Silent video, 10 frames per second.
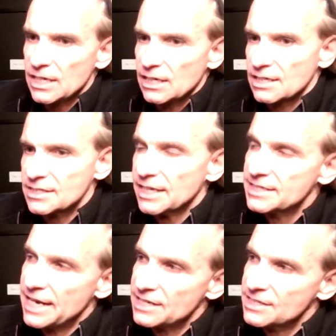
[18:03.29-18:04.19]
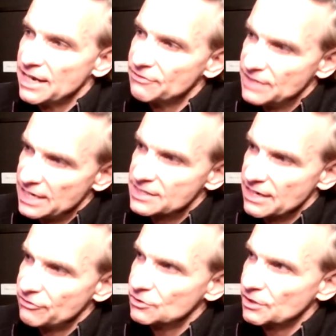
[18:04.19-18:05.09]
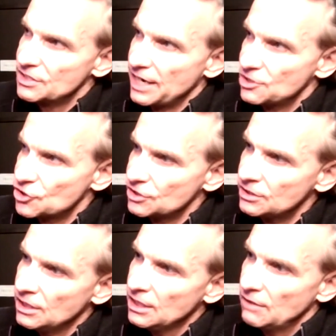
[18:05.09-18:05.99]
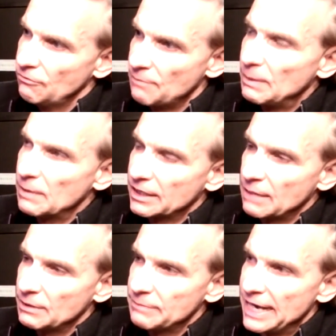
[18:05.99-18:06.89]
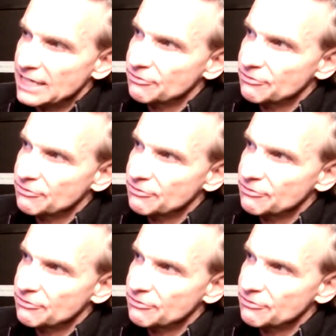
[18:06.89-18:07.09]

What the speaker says: let's say day seven retention, where people are coming back.